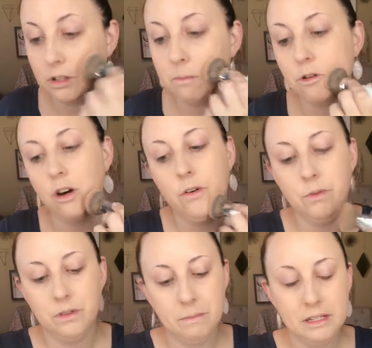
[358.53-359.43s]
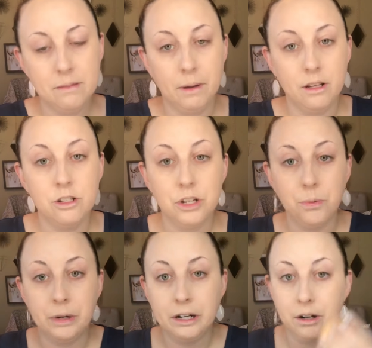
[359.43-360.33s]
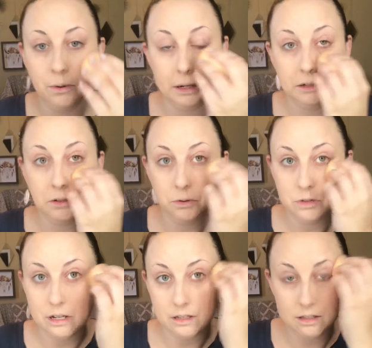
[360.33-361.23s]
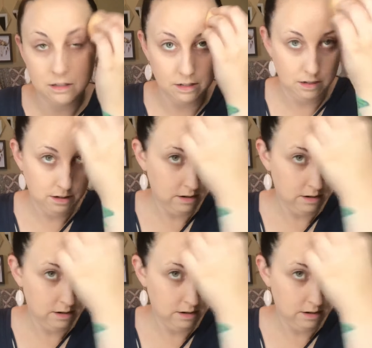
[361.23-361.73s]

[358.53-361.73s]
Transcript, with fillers: So I'm going to go in with my sponge and we are going to just